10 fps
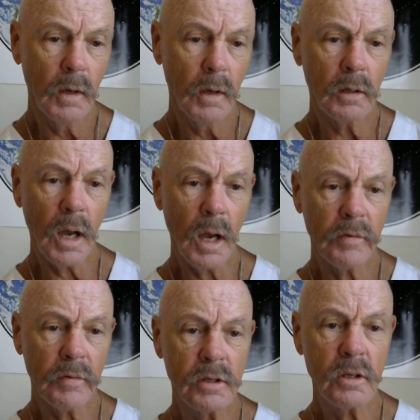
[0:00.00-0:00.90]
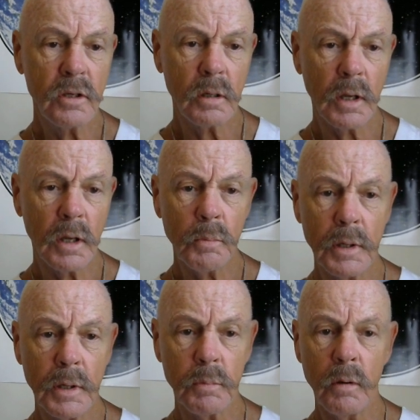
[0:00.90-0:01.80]
Now, I have a system to help
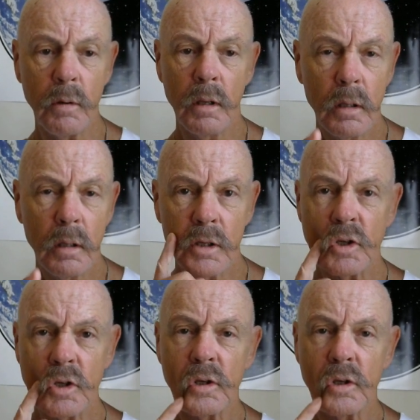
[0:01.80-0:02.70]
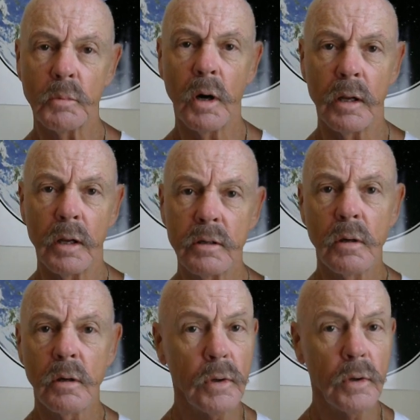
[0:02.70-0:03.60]
people listen to their bodies
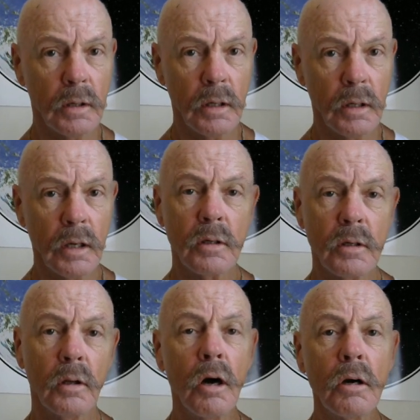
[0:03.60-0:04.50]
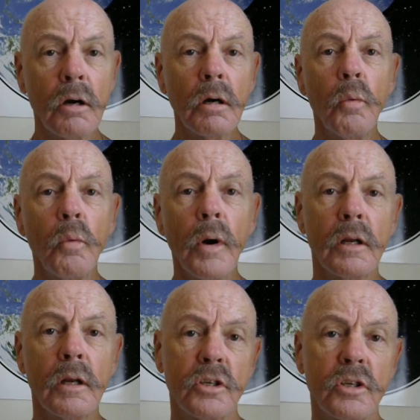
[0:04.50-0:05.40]
when they're eating. It's called Hunger
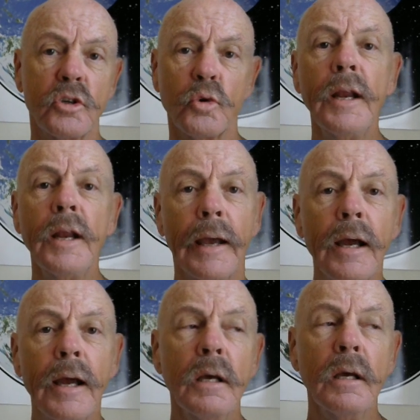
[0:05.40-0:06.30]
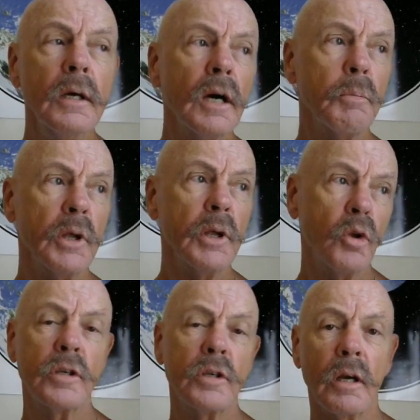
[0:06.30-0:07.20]
Awareness Training. I've been
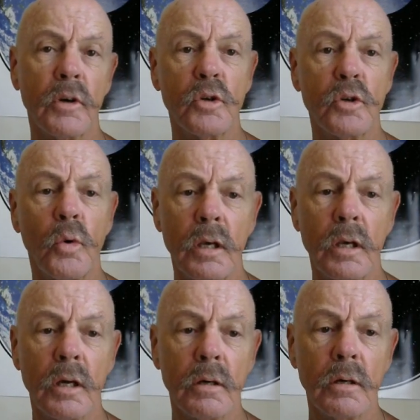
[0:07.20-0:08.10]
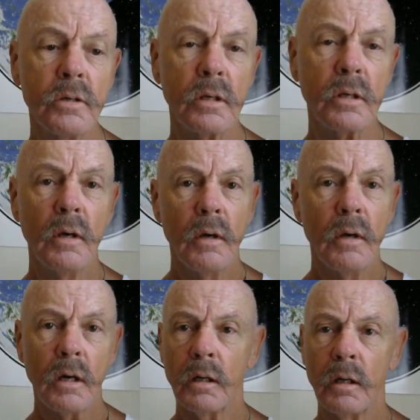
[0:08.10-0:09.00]
using it for 20 years,
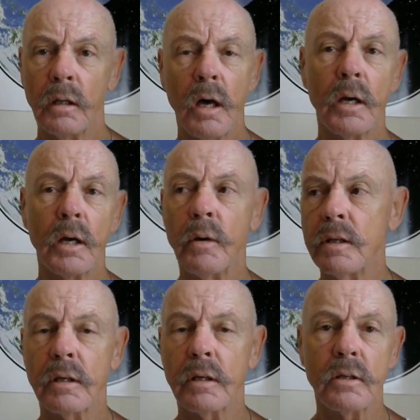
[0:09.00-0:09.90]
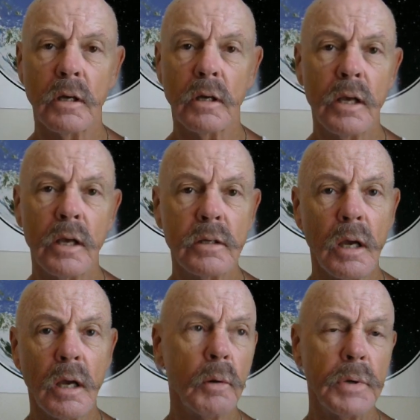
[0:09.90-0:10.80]
gotten a lot of great success, and
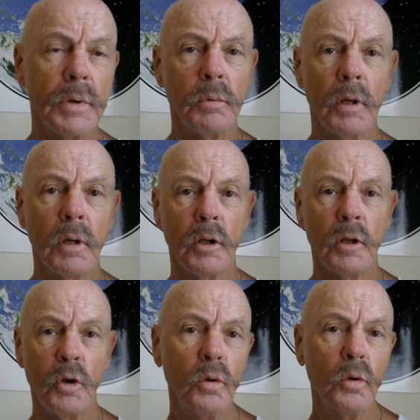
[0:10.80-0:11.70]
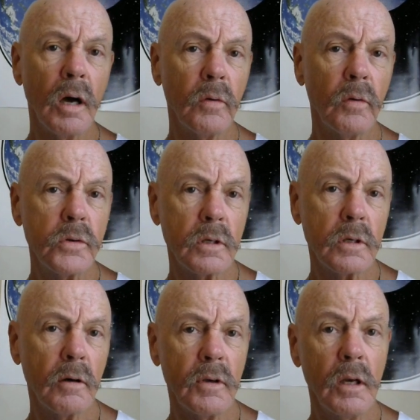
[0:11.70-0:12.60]
brought people up to new levels
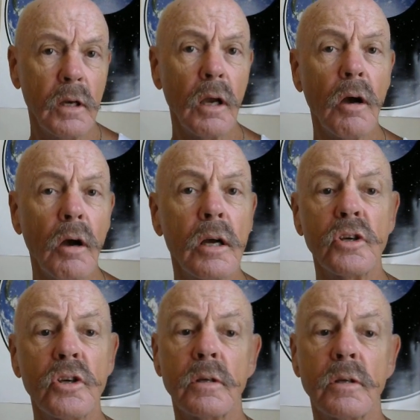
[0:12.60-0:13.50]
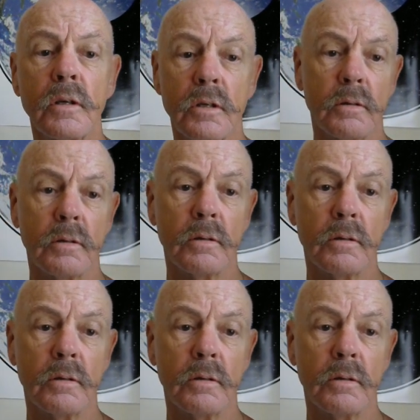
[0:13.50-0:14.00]
of eating consciousness.